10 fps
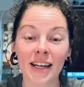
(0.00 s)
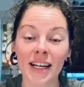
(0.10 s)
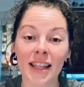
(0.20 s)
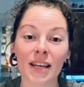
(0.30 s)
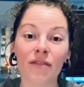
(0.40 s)

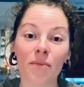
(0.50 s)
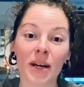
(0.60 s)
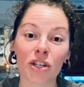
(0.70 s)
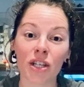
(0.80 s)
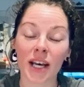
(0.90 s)
the
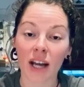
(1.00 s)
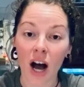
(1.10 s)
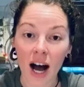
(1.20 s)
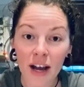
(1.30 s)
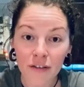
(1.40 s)
information that
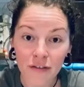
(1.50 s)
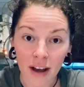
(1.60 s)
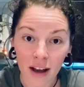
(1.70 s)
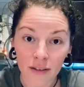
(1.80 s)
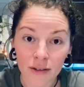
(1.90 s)
I've
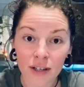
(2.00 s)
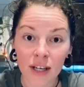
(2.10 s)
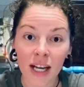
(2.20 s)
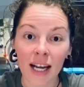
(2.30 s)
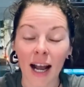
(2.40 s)
found,
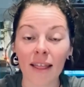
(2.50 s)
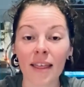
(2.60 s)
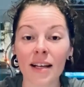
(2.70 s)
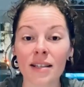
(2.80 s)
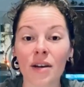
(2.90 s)
and
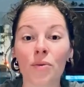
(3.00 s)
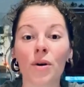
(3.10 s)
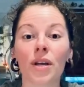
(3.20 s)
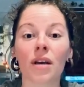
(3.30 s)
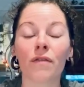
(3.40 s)
things that are
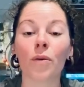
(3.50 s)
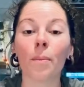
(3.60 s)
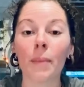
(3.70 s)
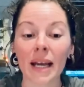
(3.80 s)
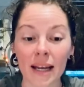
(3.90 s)
working for me.